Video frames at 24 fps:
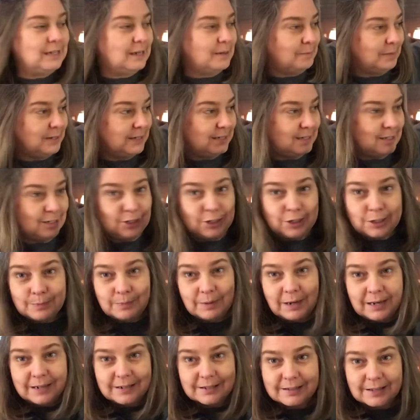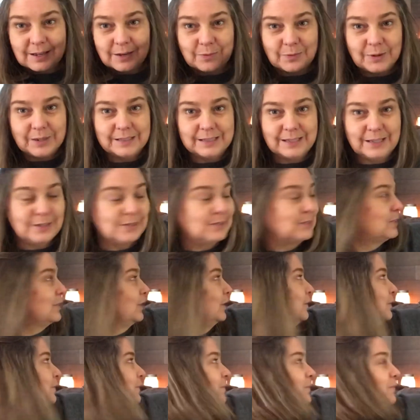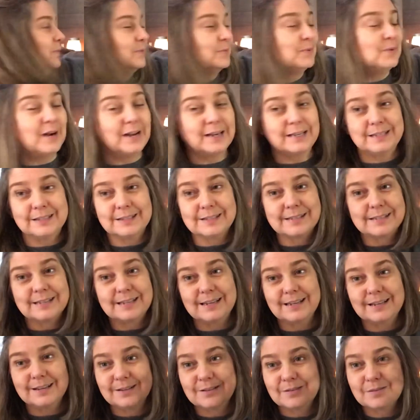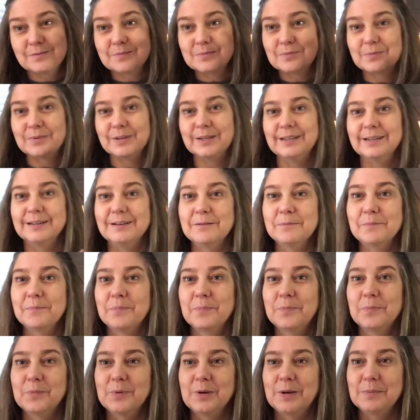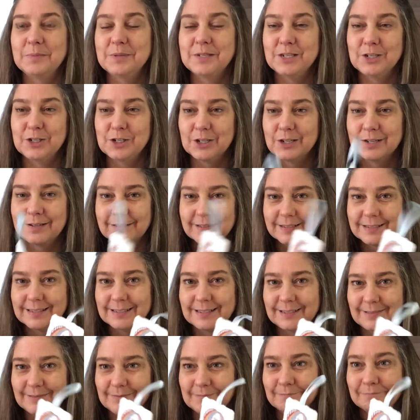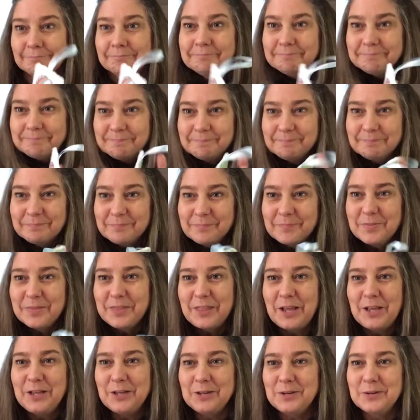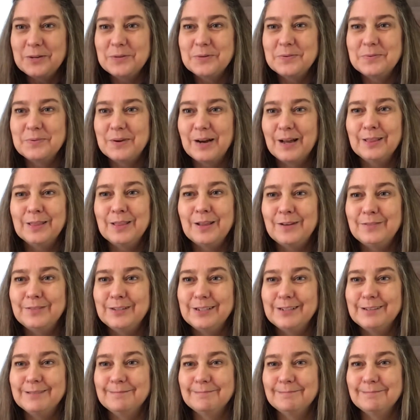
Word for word: and my stitchy spot is like right there. So I can see it when, um, when I'm stitching. Thanks. Thank you. I love it.